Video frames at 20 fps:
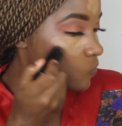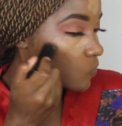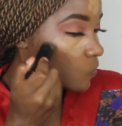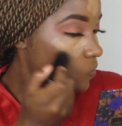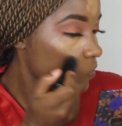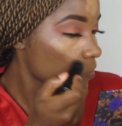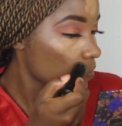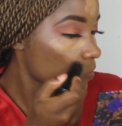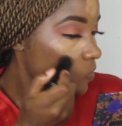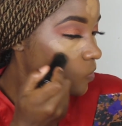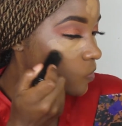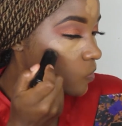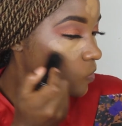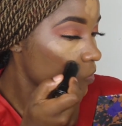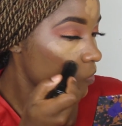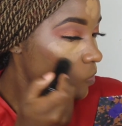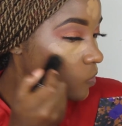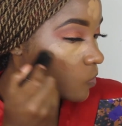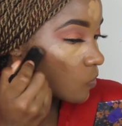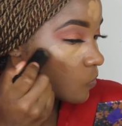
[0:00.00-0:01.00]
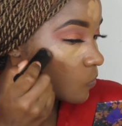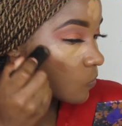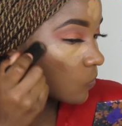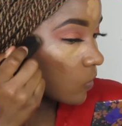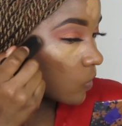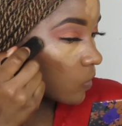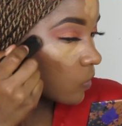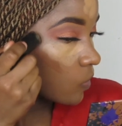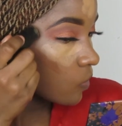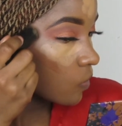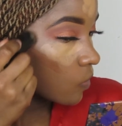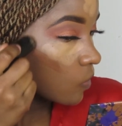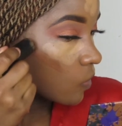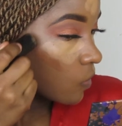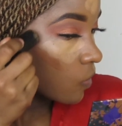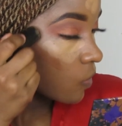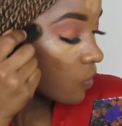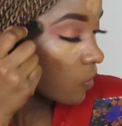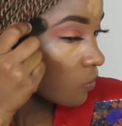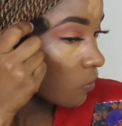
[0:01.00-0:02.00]
Just a little bit.
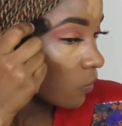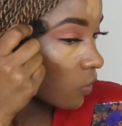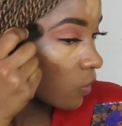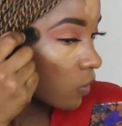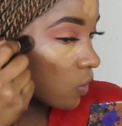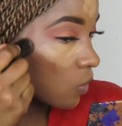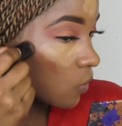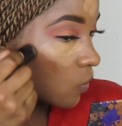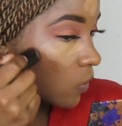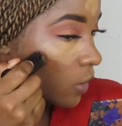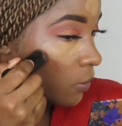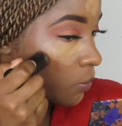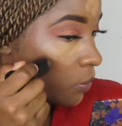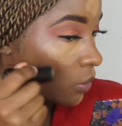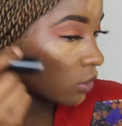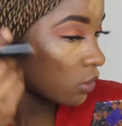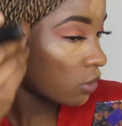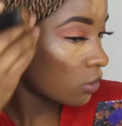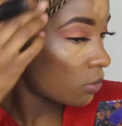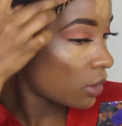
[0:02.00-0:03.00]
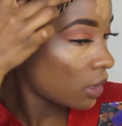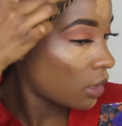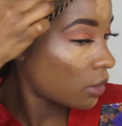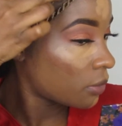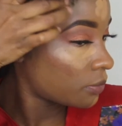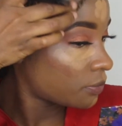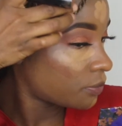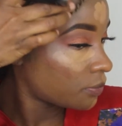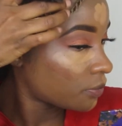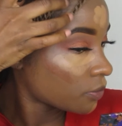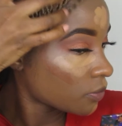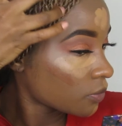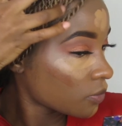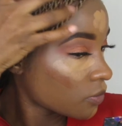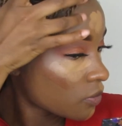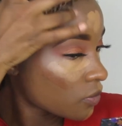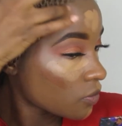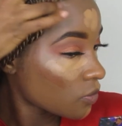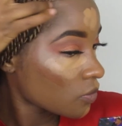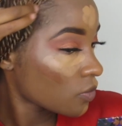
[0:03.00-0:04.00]
I'm gonna go up a little bit.
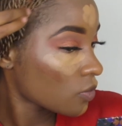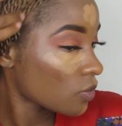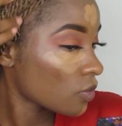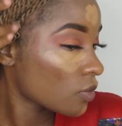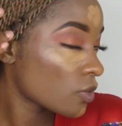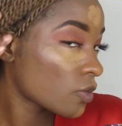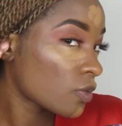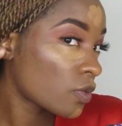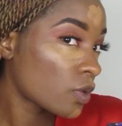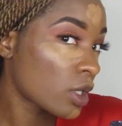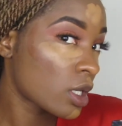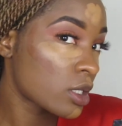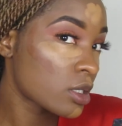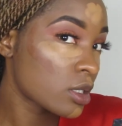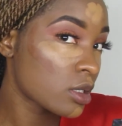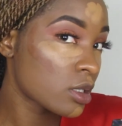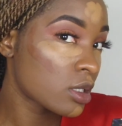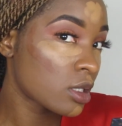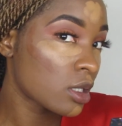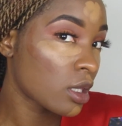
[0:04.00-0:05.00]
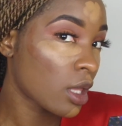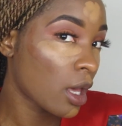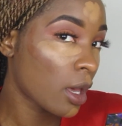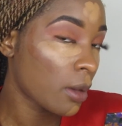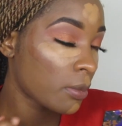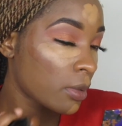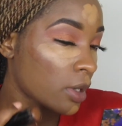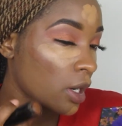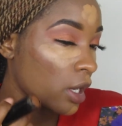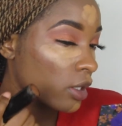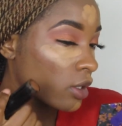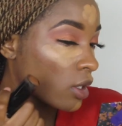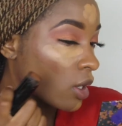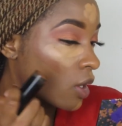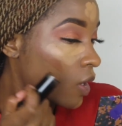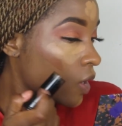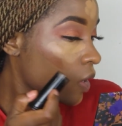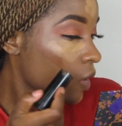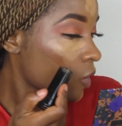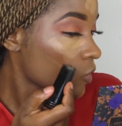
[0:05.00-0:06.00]
If you guys can see that, but I
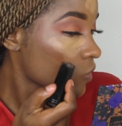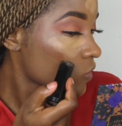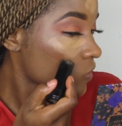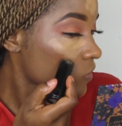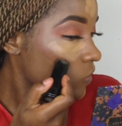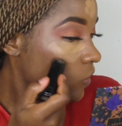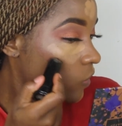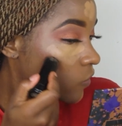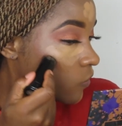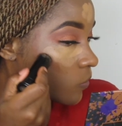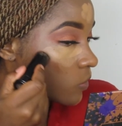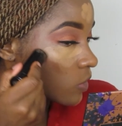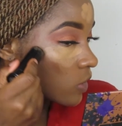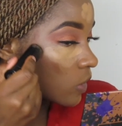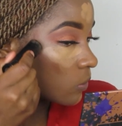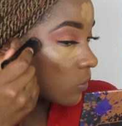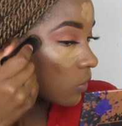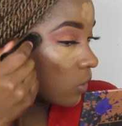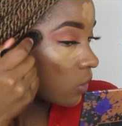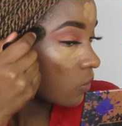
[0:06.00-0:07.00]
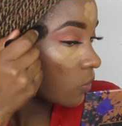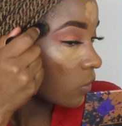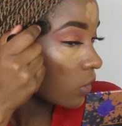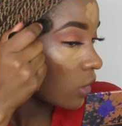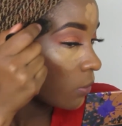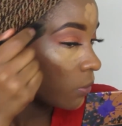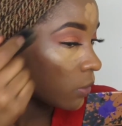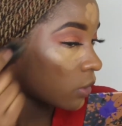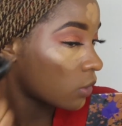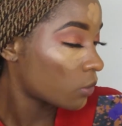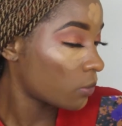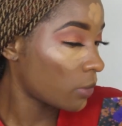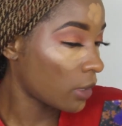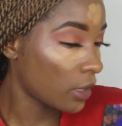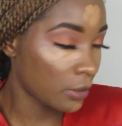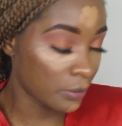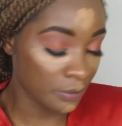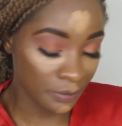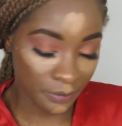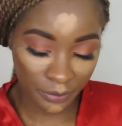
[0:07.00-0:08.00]
started from the cheekbone, went up a little
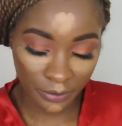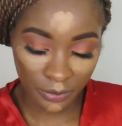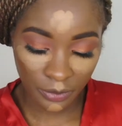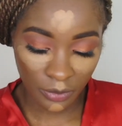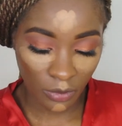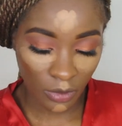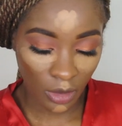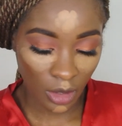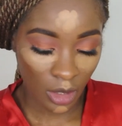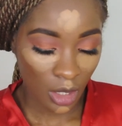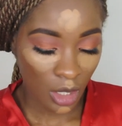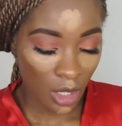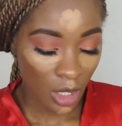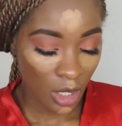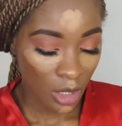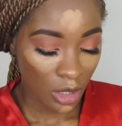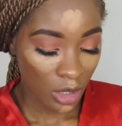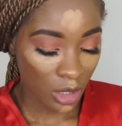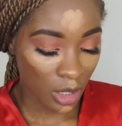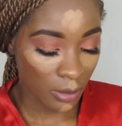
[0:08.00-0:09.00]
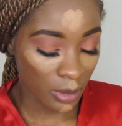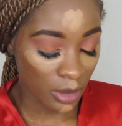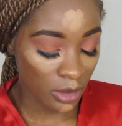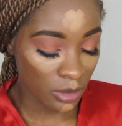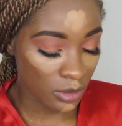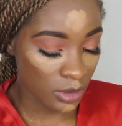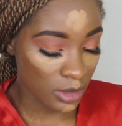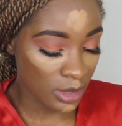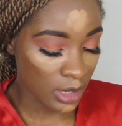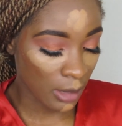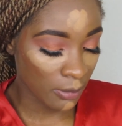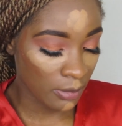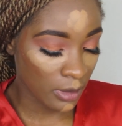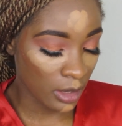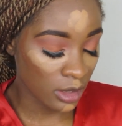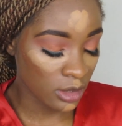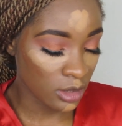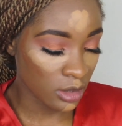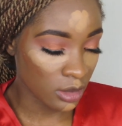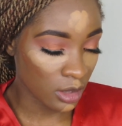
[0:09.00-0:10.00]
bit, and I'm gonna do the same
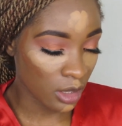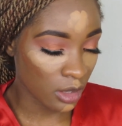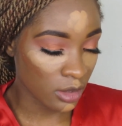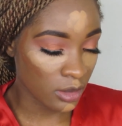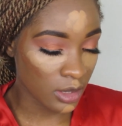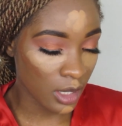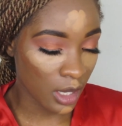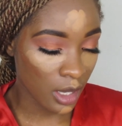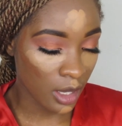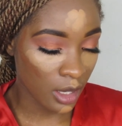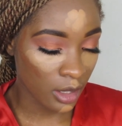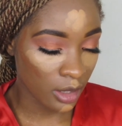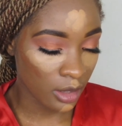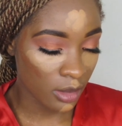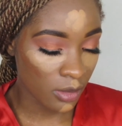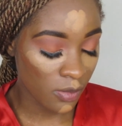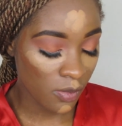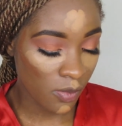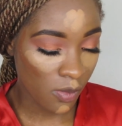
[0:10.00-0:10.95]
thing to the other side.